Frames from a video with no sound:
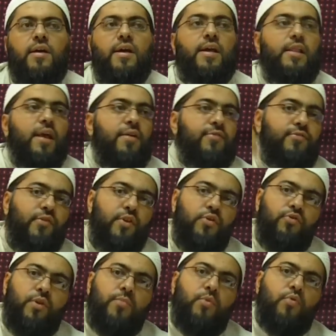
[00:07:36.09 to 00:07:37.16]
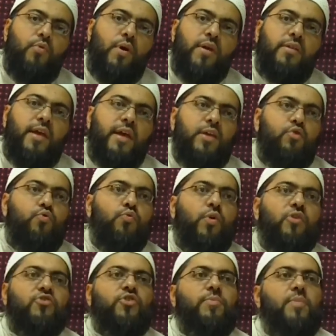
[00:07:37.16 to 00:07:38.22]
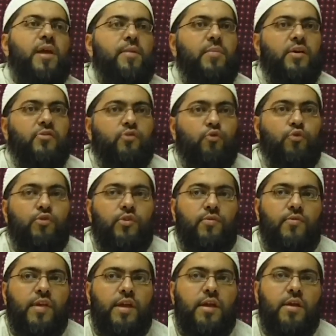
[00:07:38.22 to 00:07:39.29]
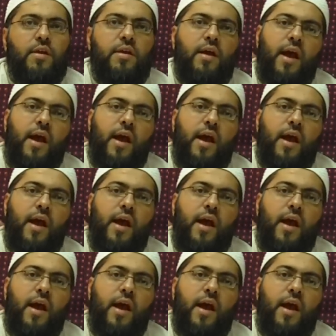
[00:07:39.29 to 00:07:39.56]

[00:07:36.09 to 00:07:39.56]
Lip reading: He loves for you, number one, that you worship Him exclusively